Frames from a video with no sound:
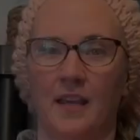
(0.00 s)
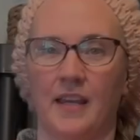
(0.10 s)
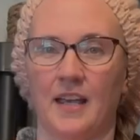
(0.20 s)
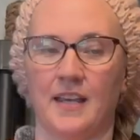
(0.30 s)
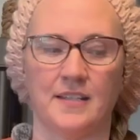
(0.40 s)

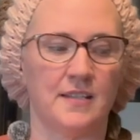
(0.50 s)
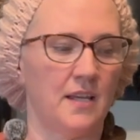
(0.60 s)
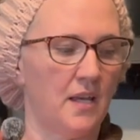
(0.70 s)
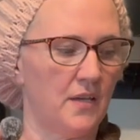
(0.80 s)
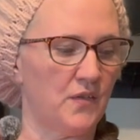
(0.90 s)
Hey guys,
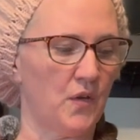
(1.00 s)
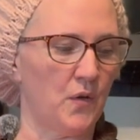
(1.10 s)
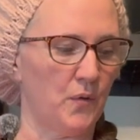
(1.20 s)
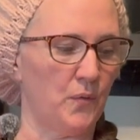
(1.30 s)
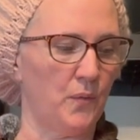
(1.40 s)

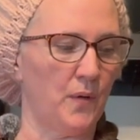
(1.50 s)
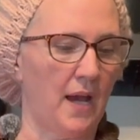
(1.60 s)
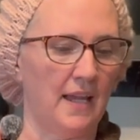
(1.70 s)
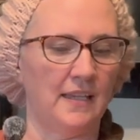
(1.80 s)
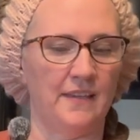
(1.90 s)
so
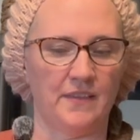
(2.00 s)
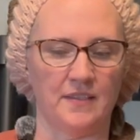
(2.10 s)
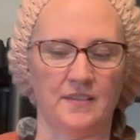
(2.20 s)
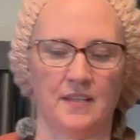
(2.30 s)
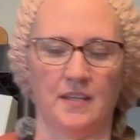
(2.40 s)
I let
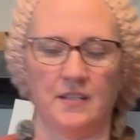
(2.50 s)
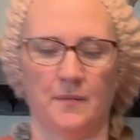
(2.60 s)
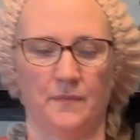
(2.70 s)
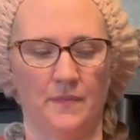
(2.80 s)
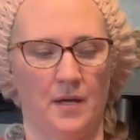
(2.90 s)
this end
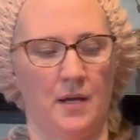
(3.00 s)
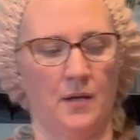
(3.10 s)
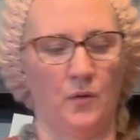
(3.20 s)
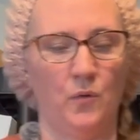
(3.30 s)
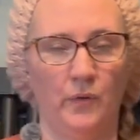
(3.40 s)
up
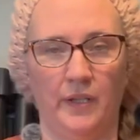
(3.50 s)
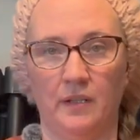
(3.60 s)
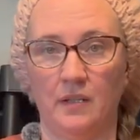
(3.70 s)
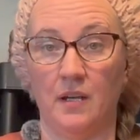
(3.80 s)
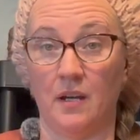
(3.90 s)

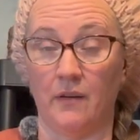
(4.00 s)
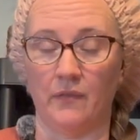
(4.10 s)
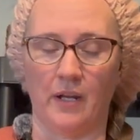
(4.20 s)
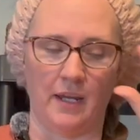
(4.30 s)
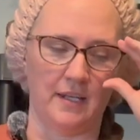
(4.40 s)
cooling
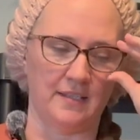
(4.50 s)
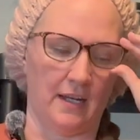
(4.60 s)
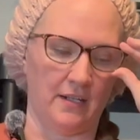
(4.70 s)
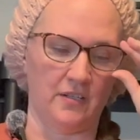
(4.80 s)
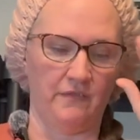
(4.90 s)
overnight because
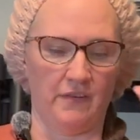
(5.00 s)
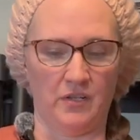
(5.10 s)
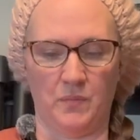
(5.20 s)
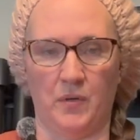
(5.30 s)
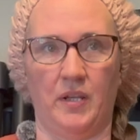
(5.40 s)
it actually
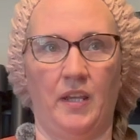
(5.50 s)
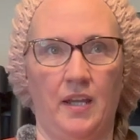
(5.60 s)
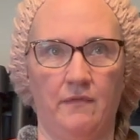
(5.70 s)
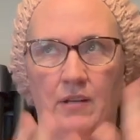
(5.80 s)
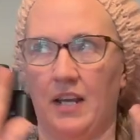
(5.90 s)
finished pretty
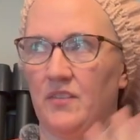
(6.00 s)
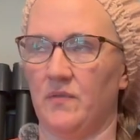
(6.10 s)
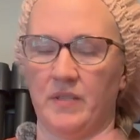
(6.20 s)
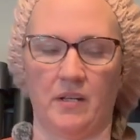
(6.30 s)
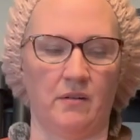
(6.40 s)
late and I had to
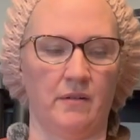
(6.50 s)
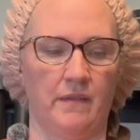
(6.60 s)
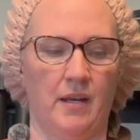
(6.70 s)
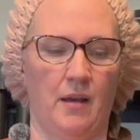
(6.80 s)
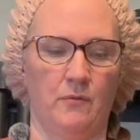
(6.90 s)
do dinner,
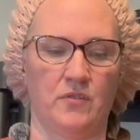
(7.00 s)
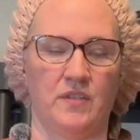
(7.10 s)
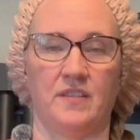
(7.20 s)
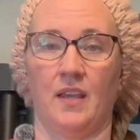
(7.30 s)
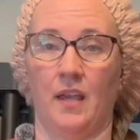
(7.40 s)
and then I was
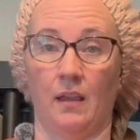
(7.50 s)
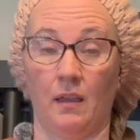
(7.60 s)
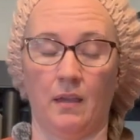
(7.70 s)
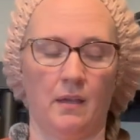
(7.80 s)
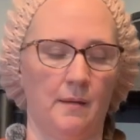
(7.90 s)
just like,
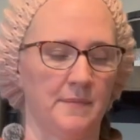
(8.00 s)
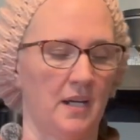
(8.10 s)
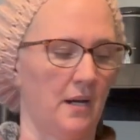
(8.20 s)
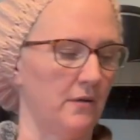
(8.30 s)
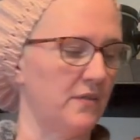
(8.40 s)
ugh, I'm
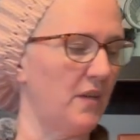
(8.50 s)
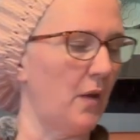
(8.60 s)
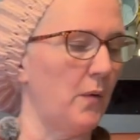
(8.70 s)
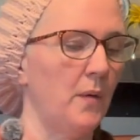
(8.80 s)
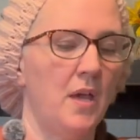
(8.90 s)
tired.
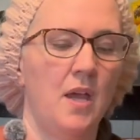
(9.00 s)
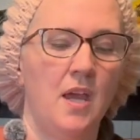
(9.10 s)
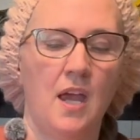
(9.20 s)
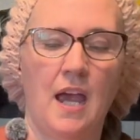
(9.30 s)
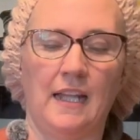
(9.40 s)
So
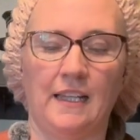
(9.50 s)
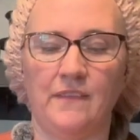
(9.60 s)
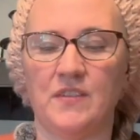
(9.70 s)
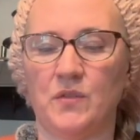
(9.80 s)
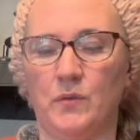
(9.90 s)
I
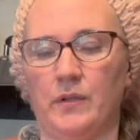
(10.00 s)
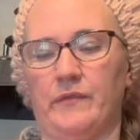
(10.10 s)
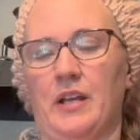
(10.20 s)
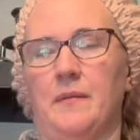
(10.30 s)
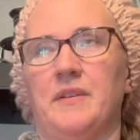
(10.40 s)
let this cool
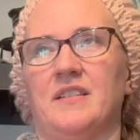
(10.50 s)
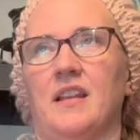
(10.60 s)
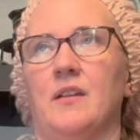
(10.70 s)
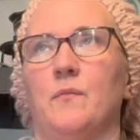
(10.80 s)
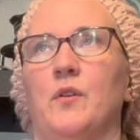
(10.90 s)
overnight because
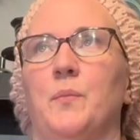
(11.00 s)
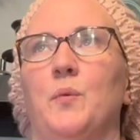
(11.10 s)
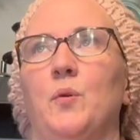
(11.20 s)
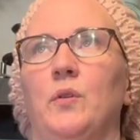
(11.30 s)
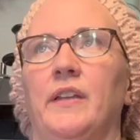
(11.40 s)
I didn't want to
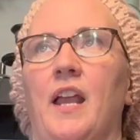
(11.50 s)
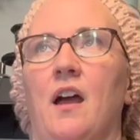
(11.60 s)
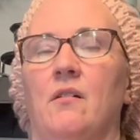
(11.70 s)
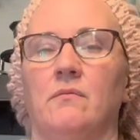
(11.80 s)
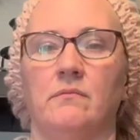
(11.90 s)
pull it
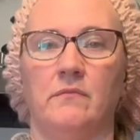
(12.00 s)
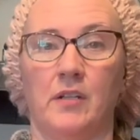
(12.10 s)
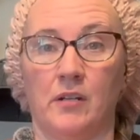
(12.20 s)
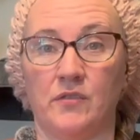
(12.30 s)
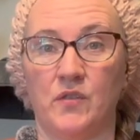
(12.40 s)
out,
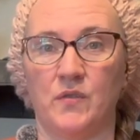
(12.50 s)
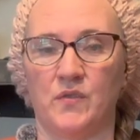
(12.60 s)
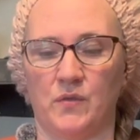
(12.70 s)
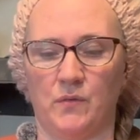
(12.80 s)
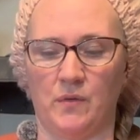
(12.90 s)
too
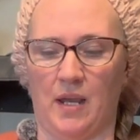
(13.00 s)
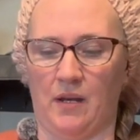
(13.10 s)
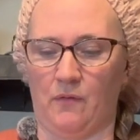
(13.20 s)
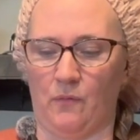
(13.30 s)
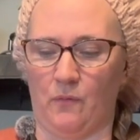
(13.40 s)
soon
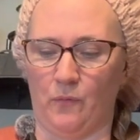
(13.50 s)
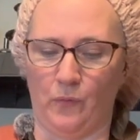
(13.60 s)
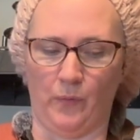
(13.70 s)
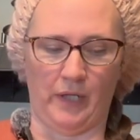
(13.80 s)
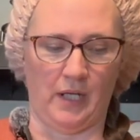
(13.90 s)
and
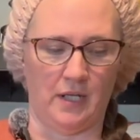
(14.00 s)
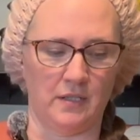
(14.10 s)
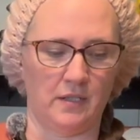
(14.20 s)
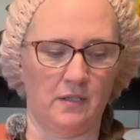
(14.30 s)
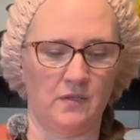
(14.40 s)
ruin
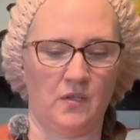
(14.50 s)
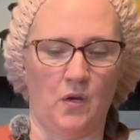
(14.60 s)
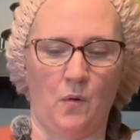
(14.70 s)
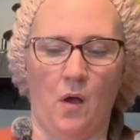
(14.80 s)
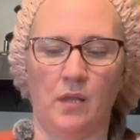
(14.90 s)
it.
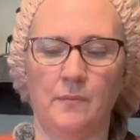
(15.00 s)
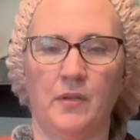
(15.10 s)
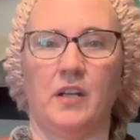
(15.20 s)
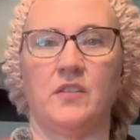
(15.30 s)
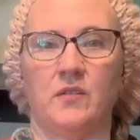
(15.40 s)
So all I'm
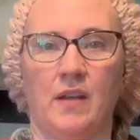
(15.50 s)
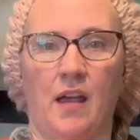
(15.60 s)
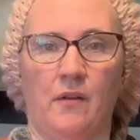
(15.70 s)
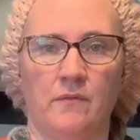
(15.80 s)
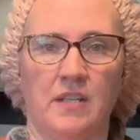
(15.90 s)
going to do
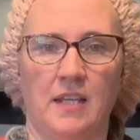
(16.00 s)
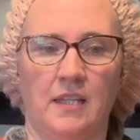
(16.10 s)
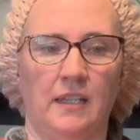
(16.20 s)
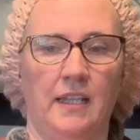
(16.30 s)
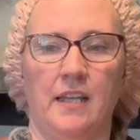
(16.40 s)
now, take
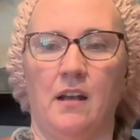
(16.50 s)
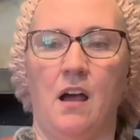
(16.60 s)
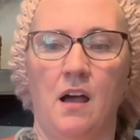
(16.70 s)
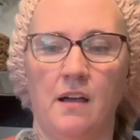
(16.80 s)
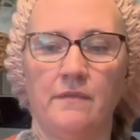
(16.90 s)
the lid
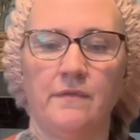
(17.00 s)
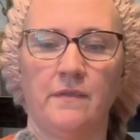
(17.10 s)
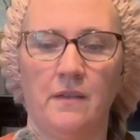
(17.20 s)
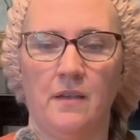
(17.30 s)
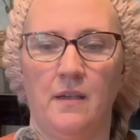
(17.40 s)
off
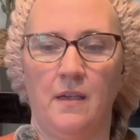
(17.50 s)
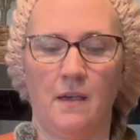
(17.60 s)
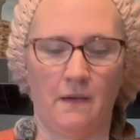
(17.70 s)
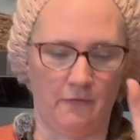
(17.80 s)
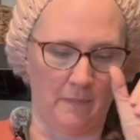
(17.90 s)

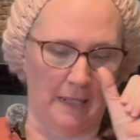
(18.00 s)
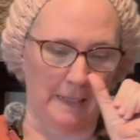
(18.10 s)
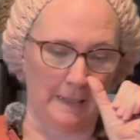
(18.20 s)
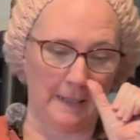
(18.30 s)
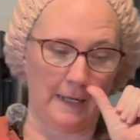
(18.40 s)
of my
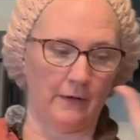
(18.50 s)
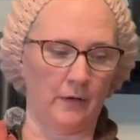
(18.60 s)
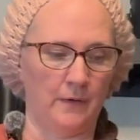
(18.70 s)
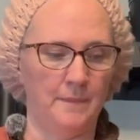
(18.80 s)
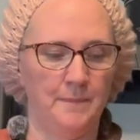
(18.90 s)

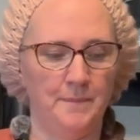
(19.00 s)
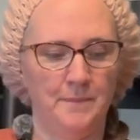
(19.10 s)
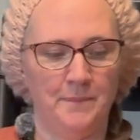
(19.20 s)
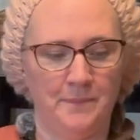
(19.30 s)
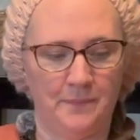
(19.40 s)
container,
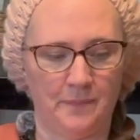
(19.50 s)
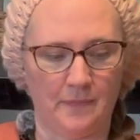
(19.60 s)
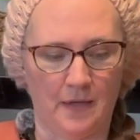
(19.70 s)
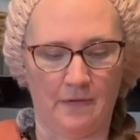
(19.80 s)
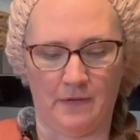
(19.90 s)

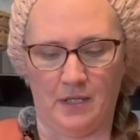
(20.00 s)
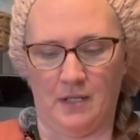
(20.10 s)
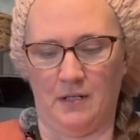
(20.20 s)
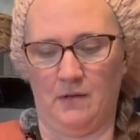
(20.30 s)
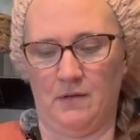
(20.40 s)
and
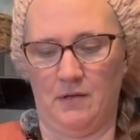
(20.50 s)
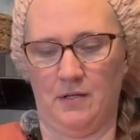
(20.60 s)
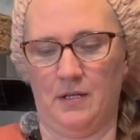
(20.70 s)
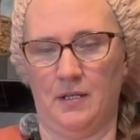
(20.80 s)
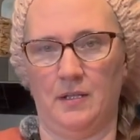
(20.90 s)
then
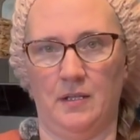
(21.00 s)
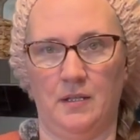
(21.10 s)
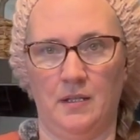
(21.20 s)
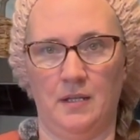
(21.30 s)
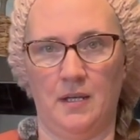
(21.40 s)

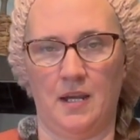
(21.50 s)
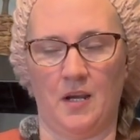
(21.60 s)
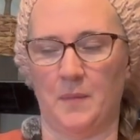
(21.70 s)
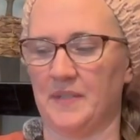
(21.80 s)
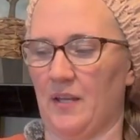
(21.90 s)
it
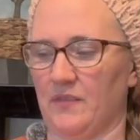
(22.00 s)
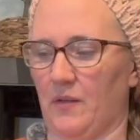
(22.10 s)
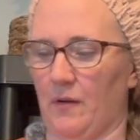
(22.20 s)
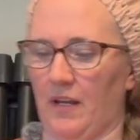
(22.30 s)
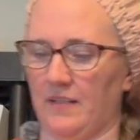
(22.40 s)
comes out
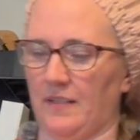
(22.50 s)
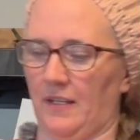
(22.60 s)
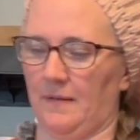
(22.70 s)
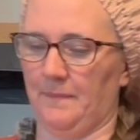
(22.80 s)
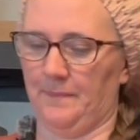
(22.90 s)
so nicely.